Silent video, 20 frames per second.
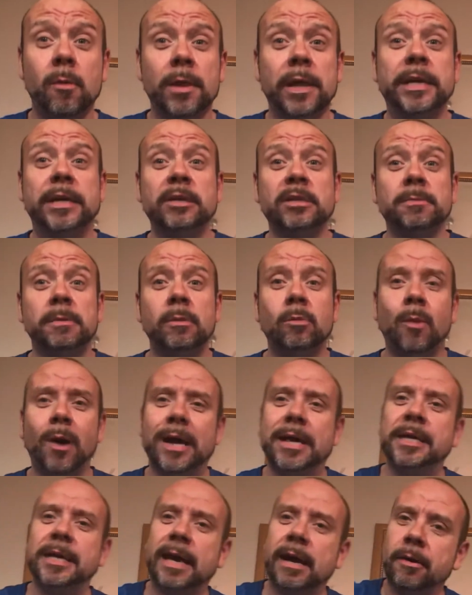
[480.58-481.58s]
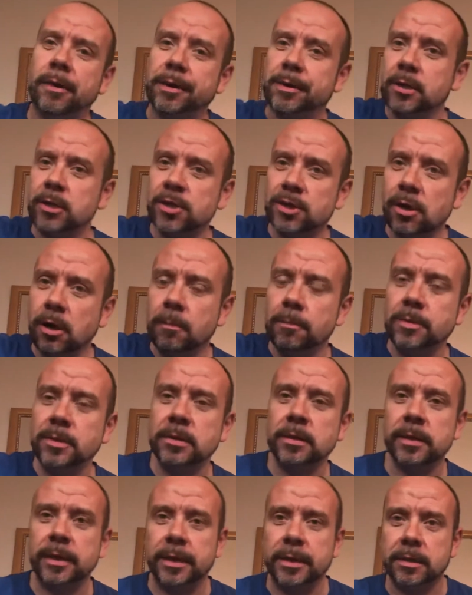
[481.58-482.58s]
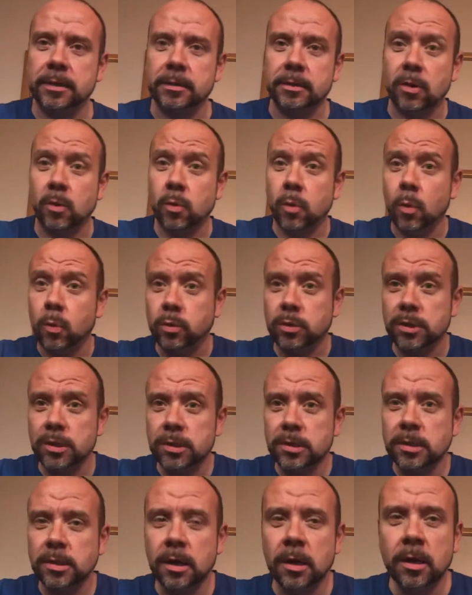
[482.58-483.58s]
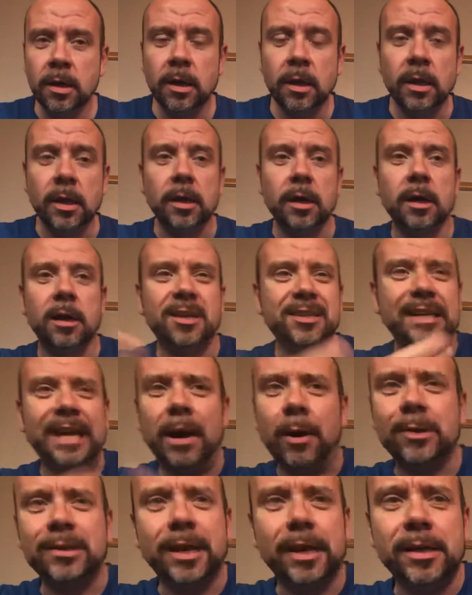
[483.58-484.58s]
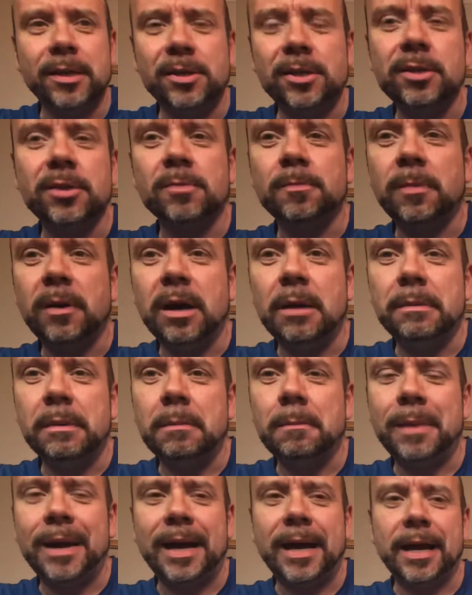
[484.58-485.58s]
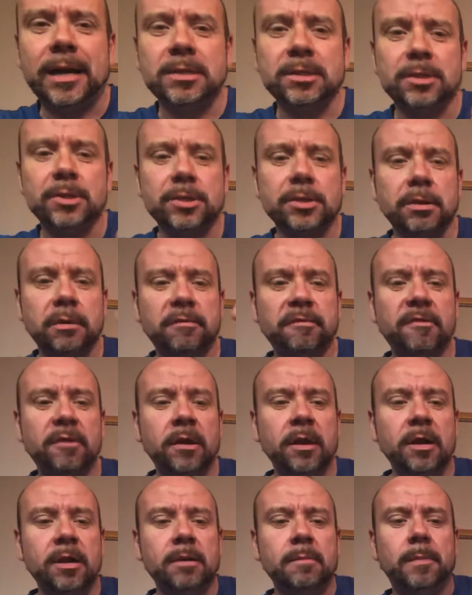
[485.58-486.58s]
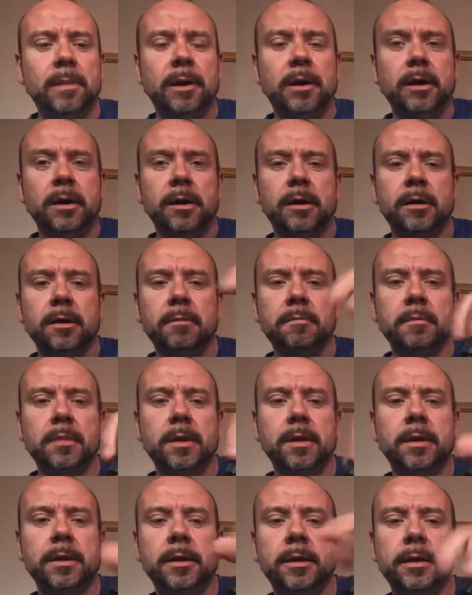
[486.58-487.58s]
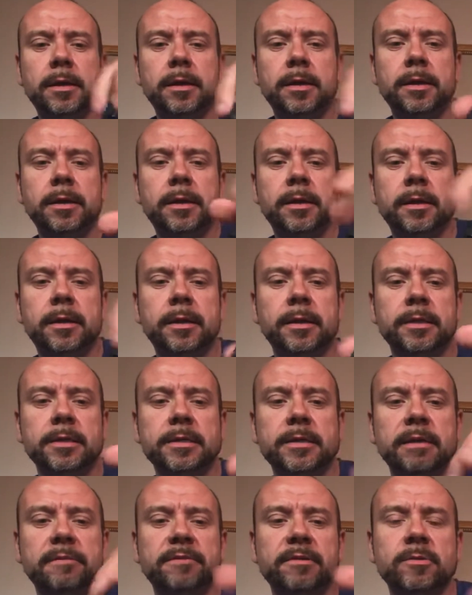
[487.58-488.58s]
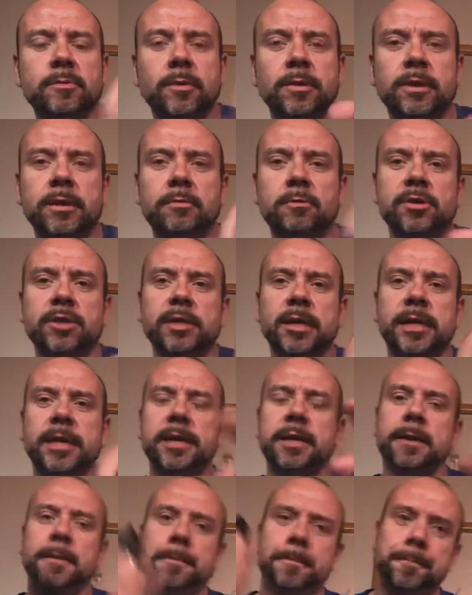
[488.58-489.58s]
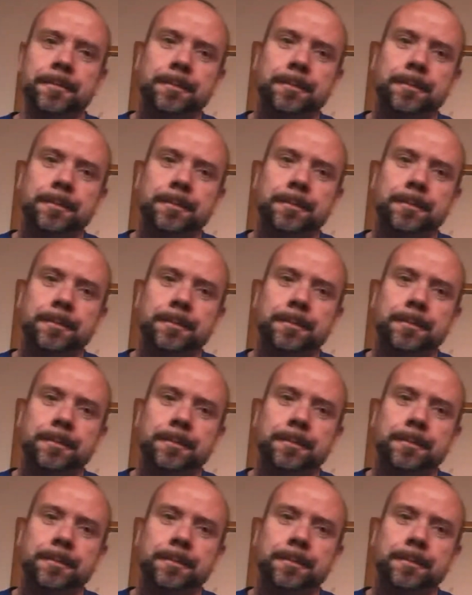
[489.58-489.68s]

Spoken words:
when they used to be weighed out in the shops in quarters, nowadays you just buy them in bags and stuff. But let's give this one a little shake.